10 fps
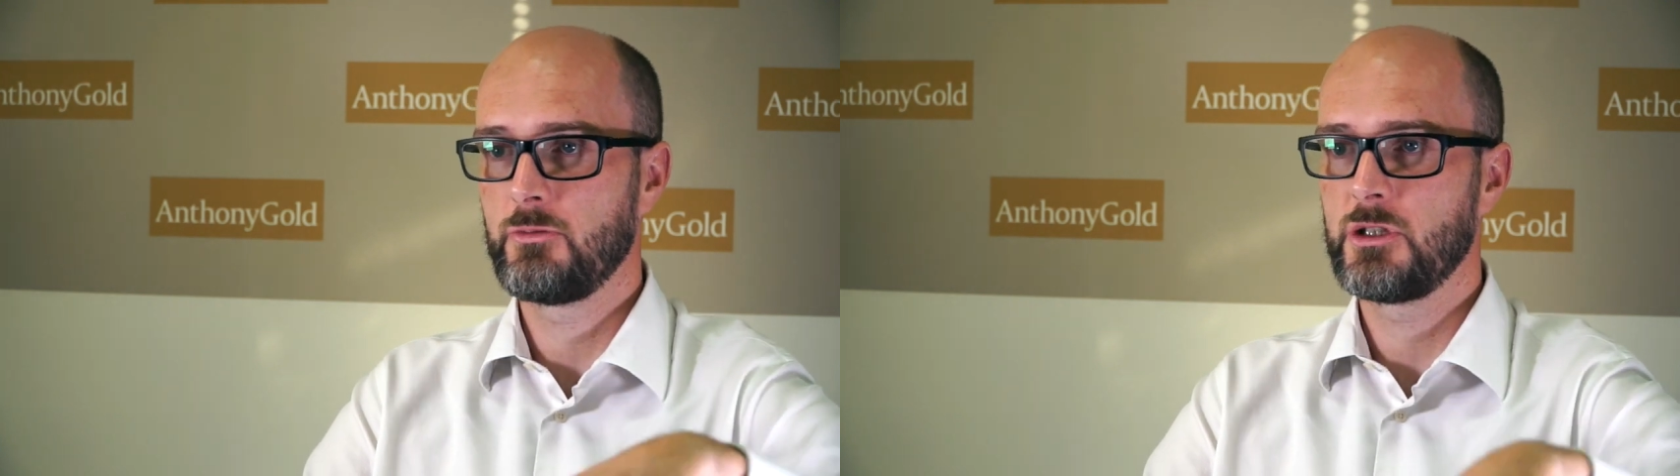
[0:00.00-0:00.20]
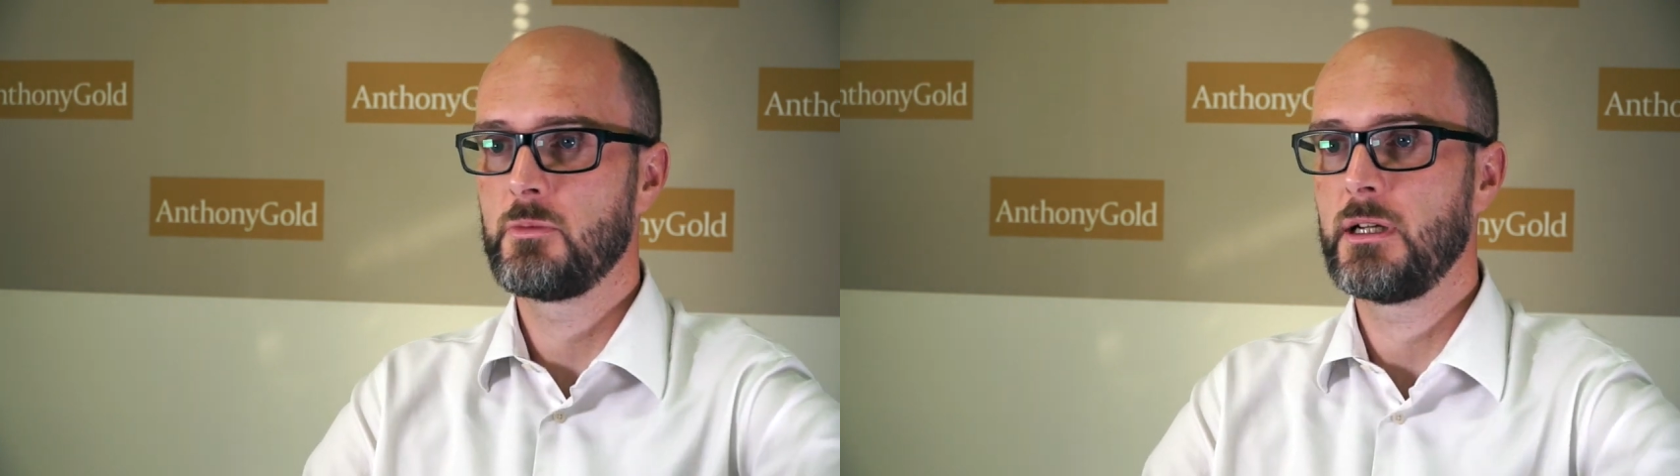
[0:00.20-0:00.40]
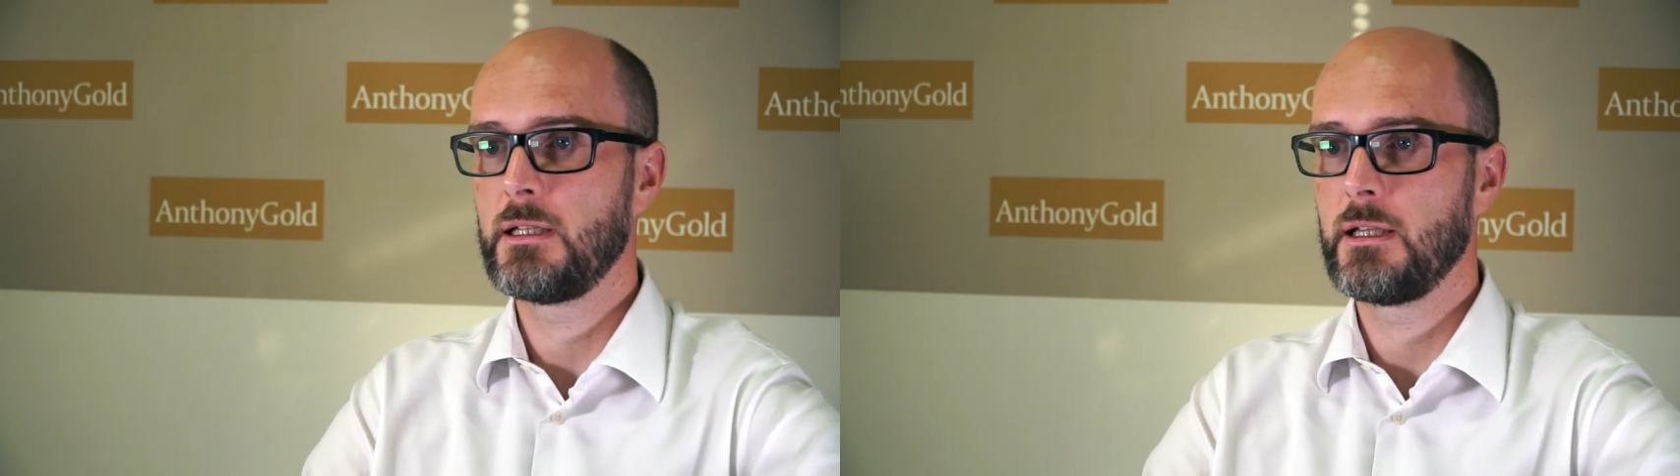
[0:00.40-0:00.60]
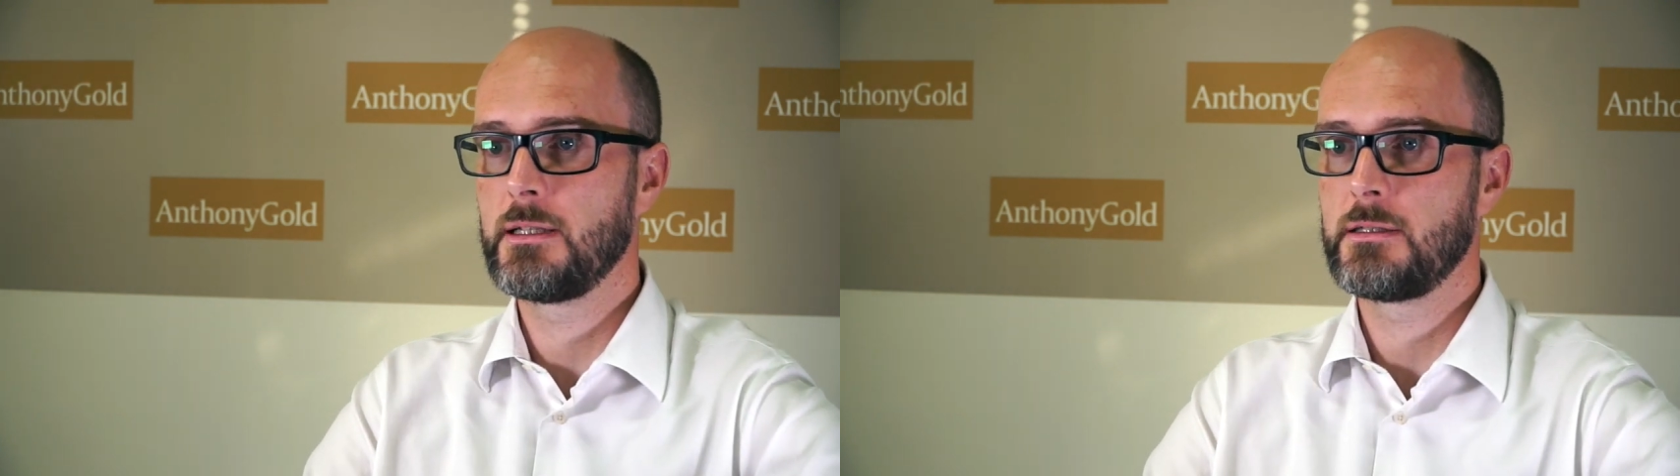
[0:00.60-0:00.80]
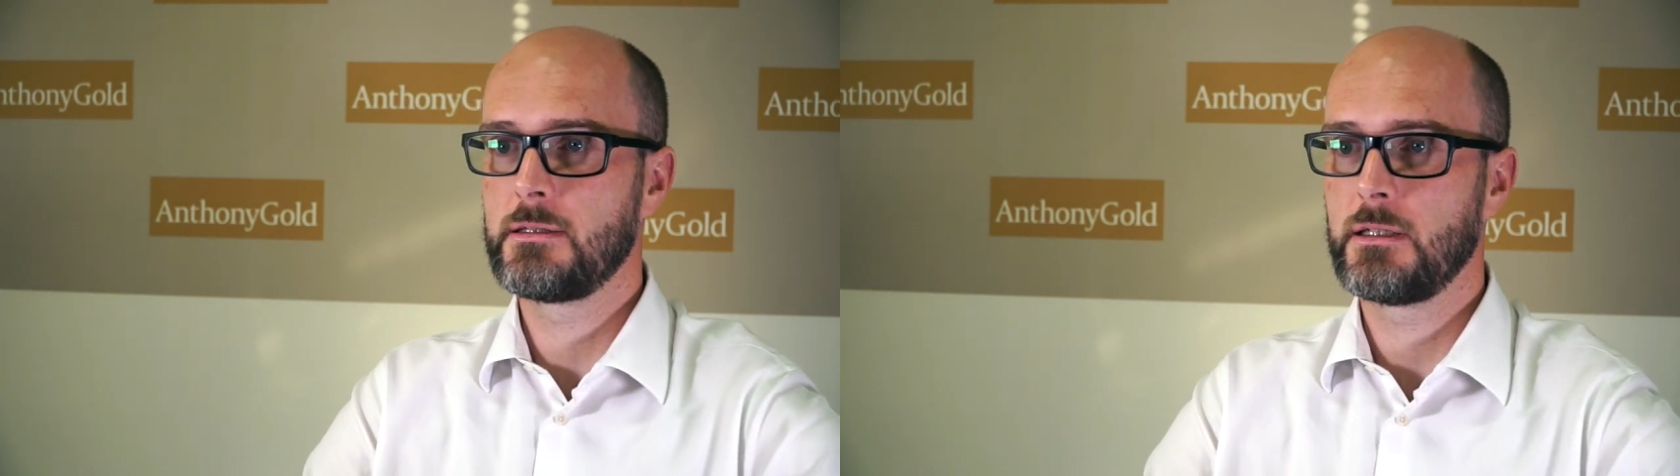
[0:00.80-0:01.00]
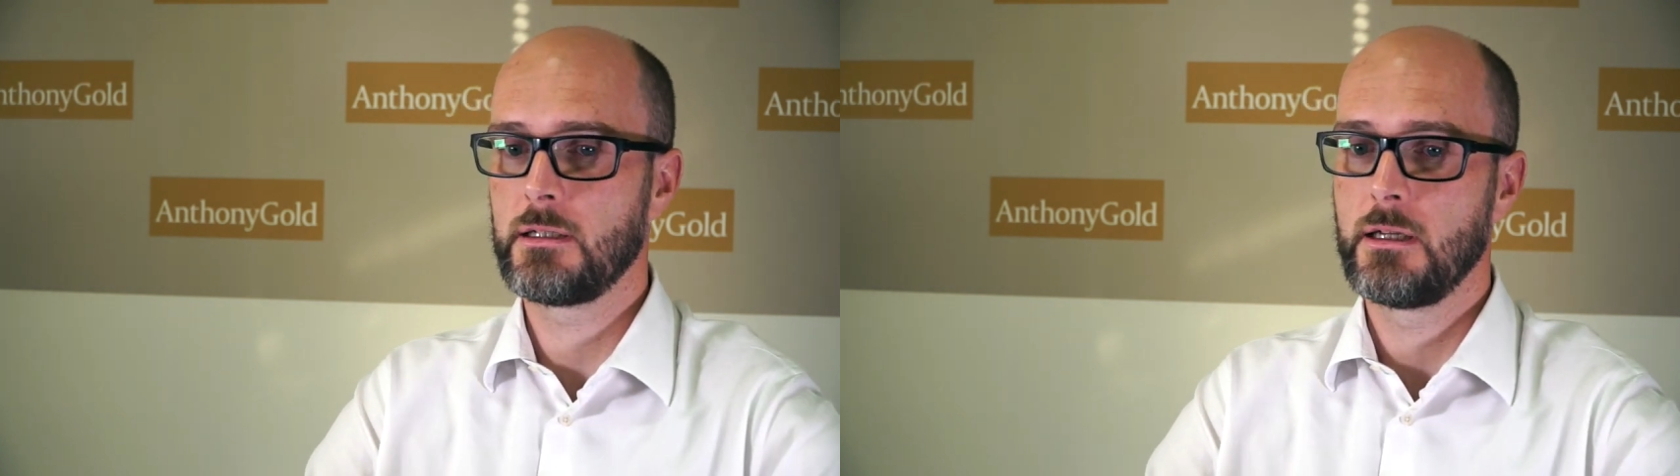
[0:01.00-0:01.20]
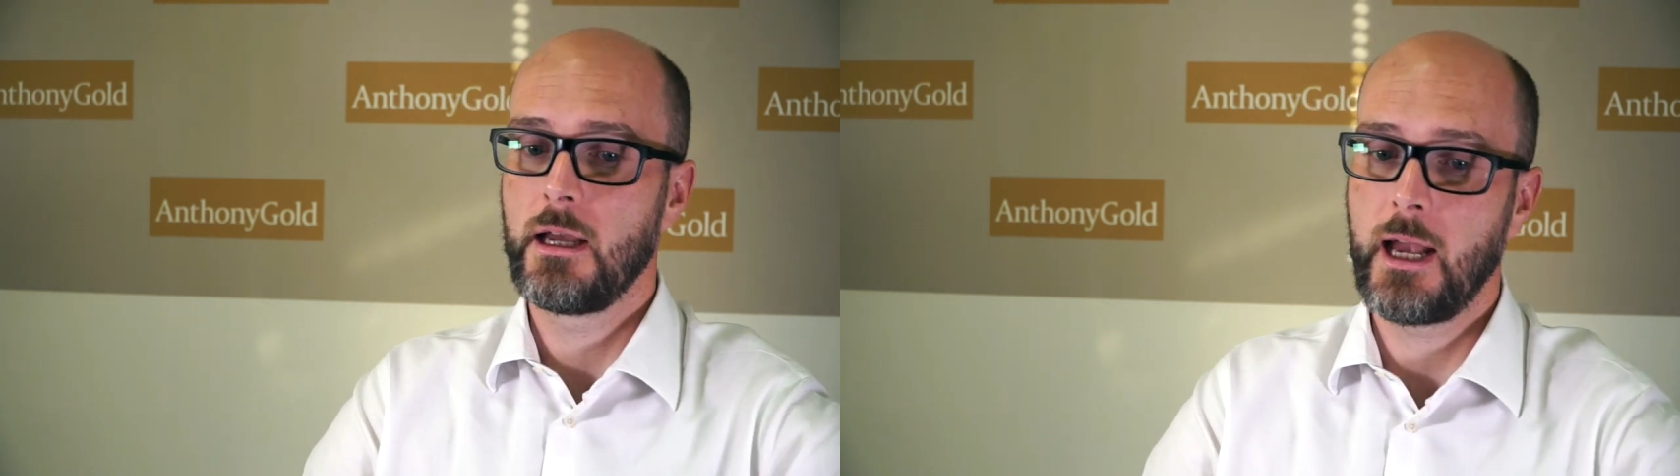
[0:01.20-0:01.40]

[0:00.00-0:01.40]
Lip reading: which might need licensing.